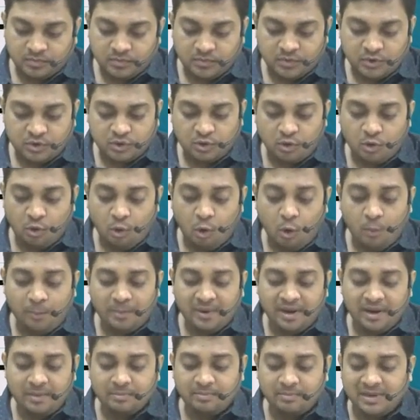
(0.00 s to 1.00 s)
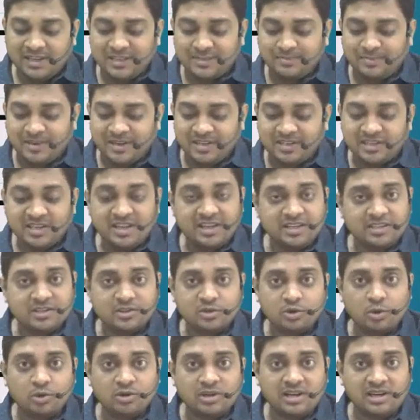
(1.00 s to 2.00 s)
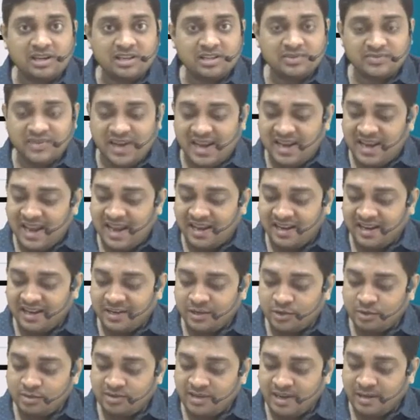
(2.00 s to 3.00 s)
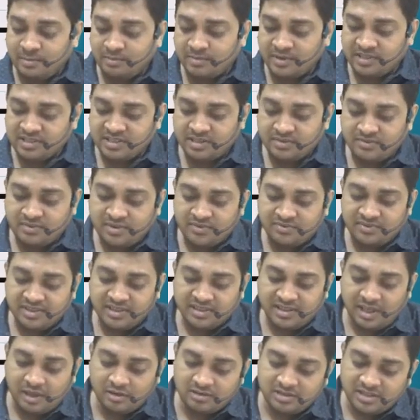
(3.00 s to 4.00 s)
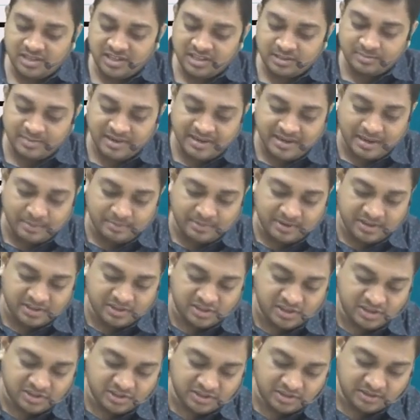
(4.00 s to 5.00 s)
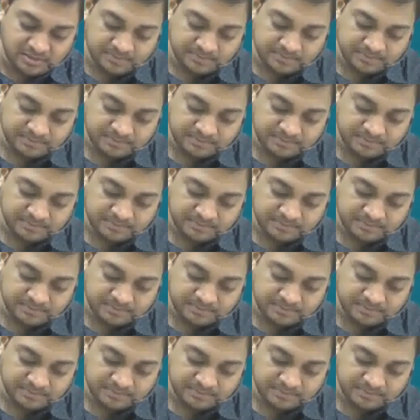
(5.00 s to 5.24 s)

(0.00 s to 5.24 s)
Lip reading: So opening plus purchase total is 5 lakh into 10%. 50,000 is my depreciation.